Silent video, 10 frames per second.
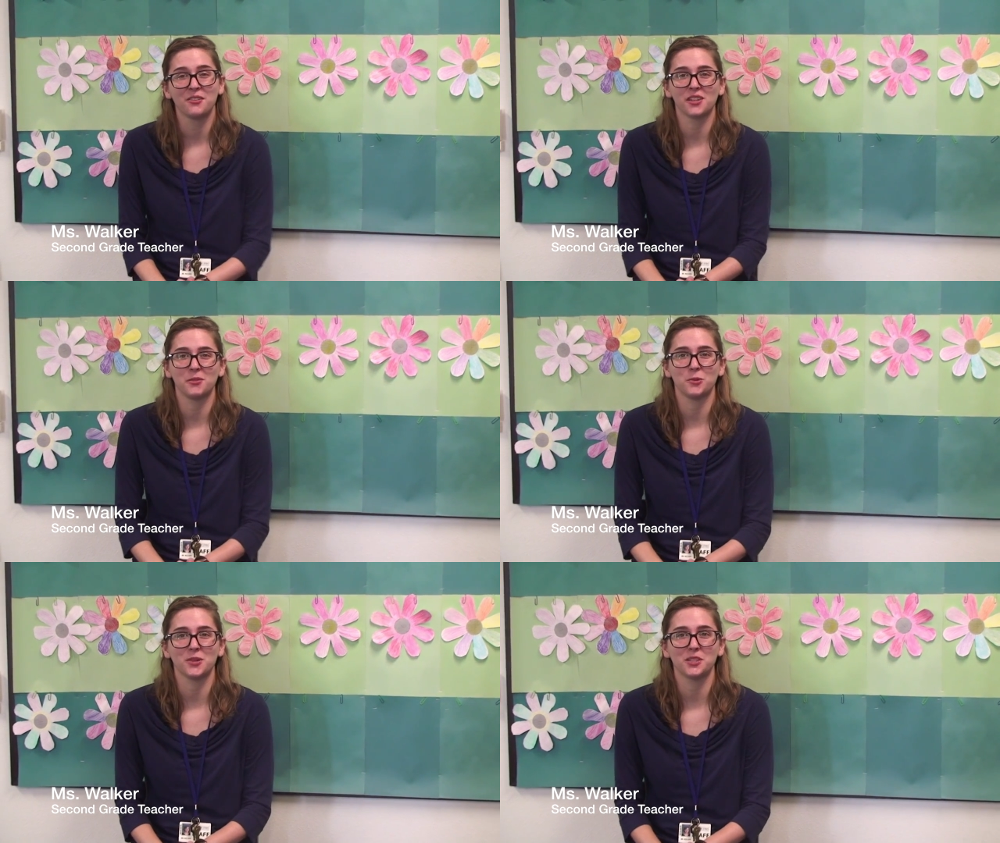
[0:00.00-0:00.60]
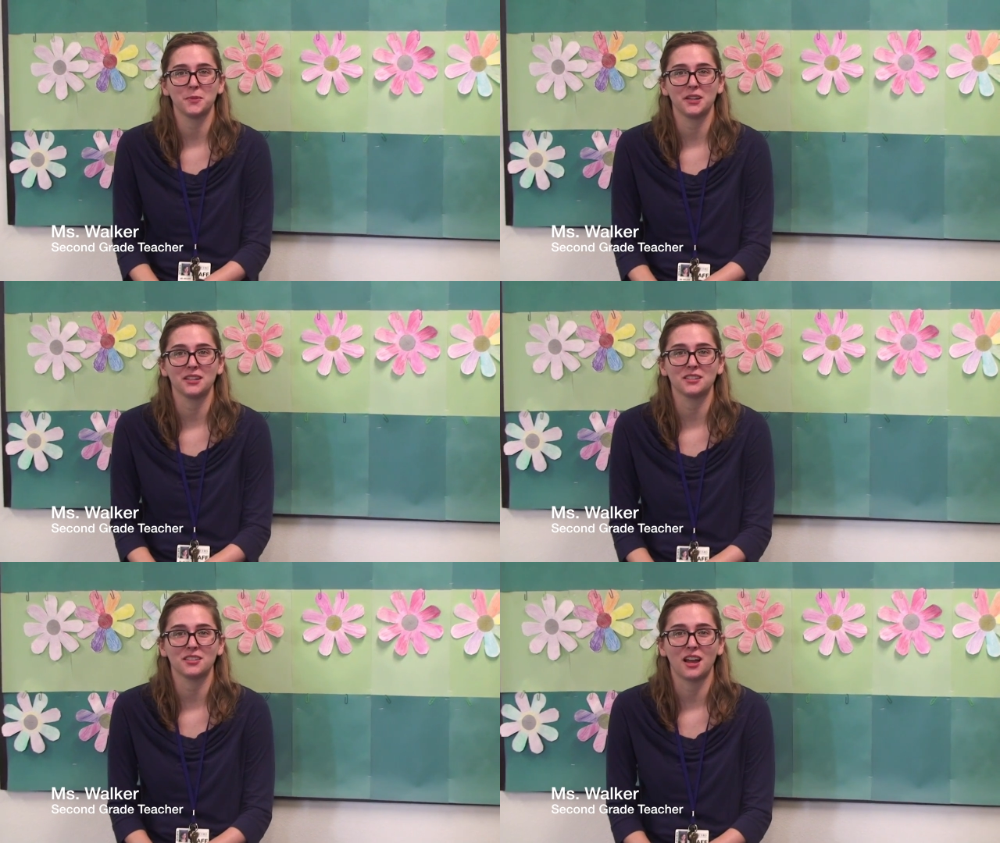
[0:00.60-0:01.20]
for them to
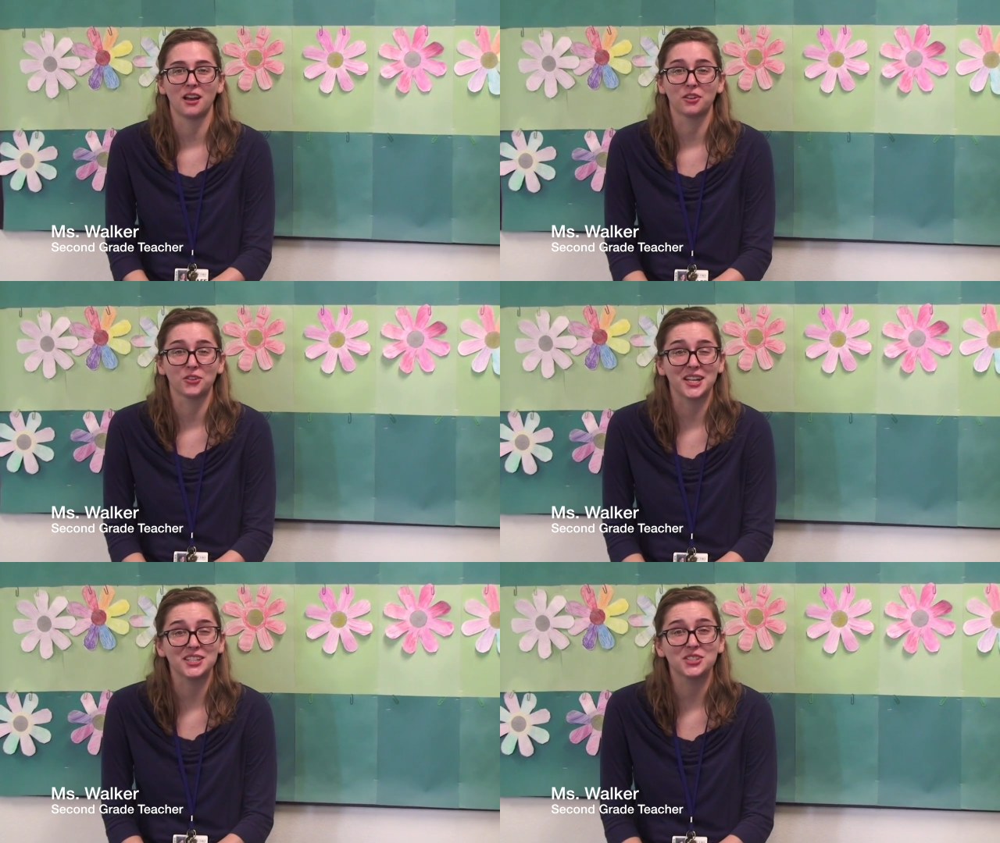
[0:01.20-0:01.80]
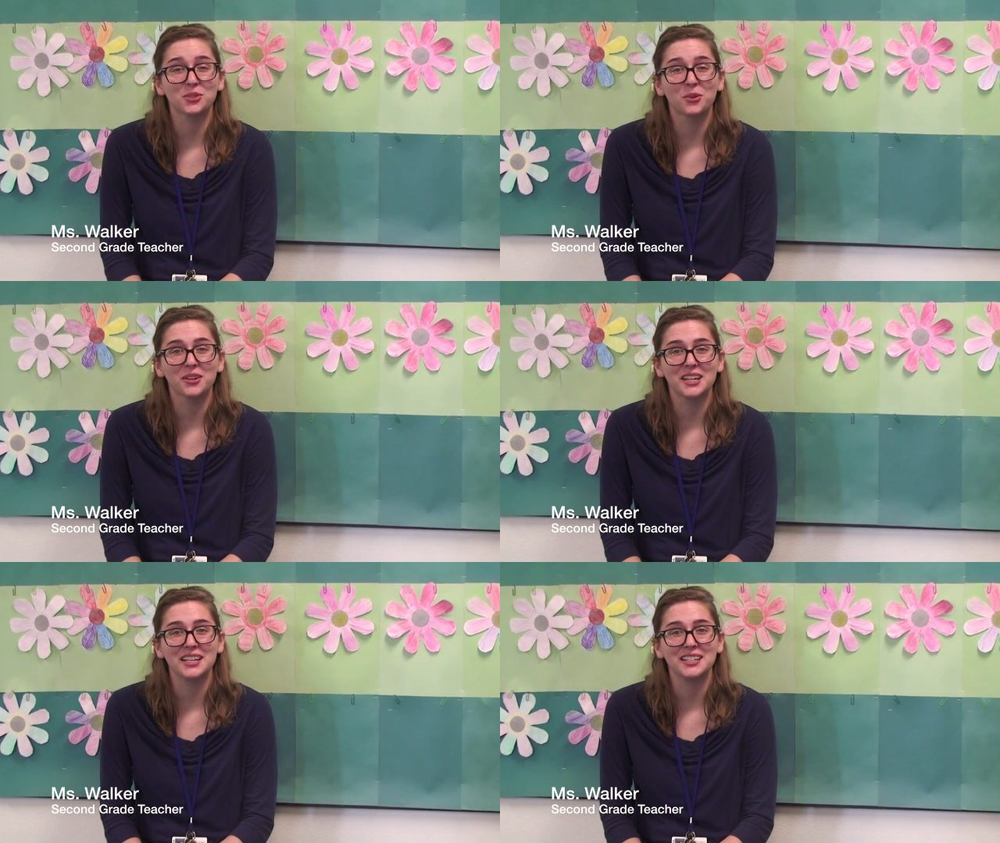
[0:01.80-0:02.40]
experience uh, great
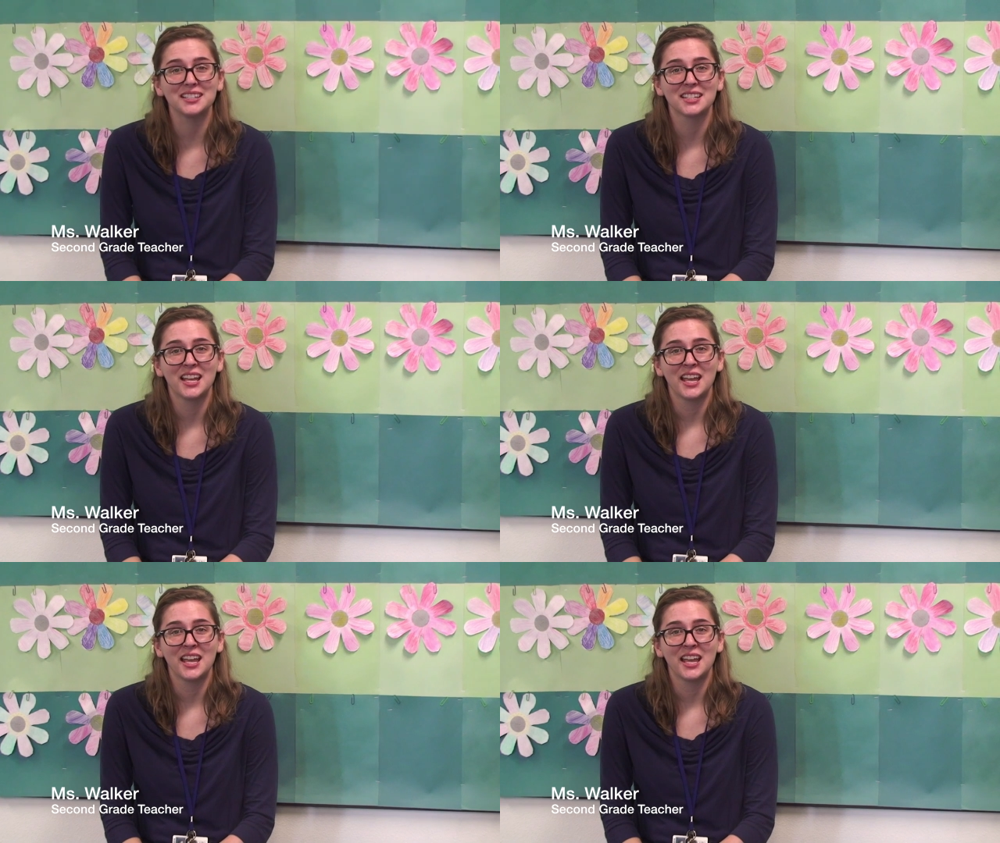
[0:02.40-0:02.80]
stories